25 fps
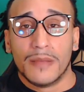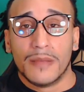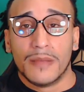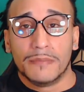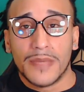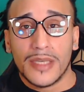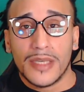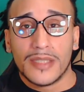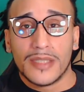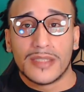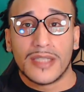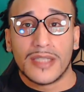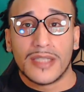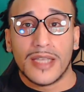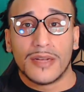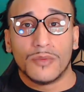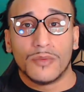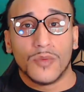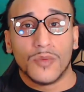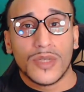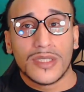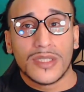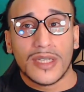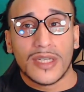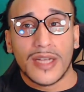means that
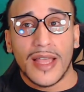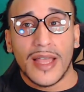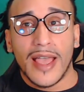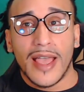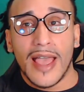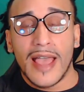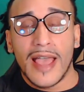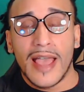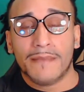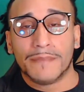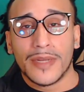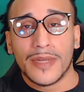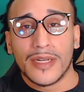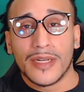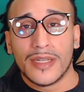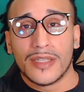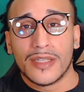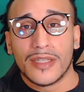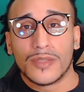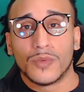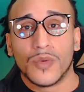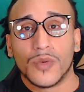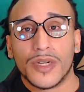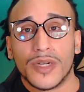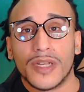what's going to happen
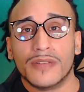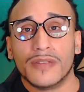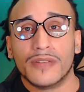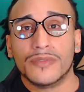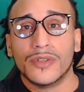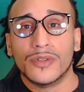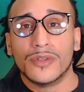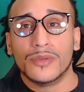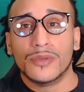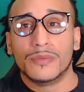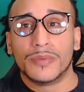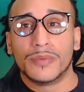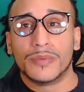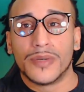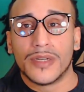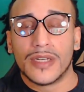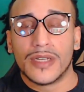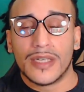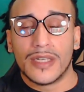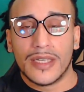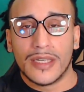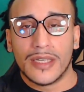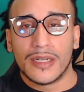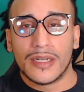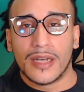is whatever you put
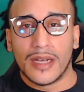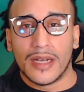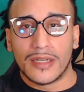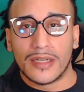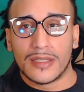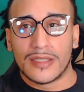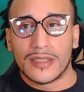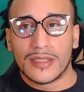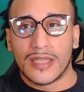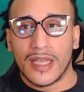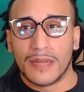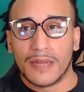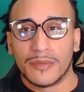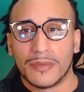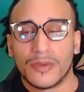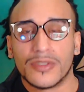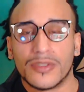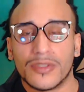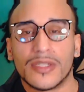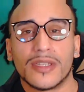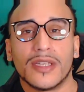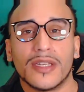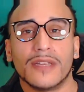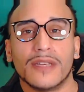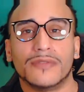in on a timer,
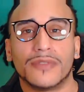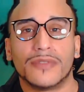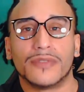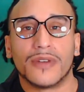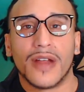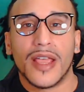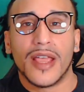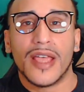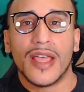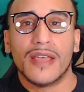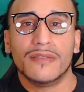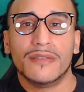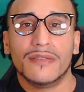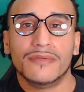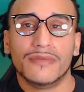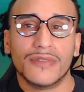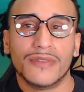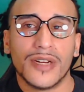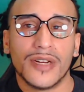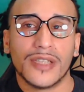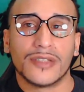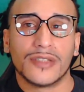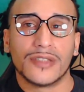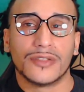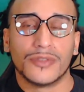say for
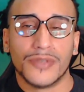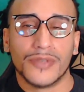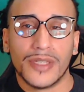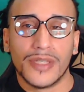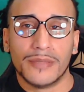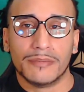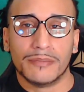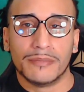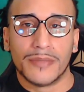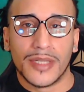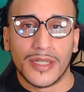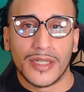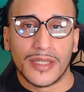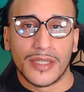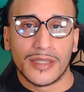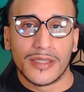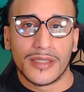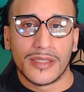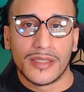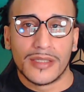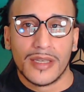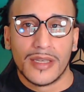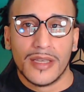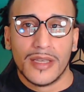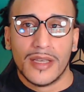every 3
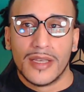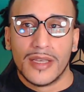minutes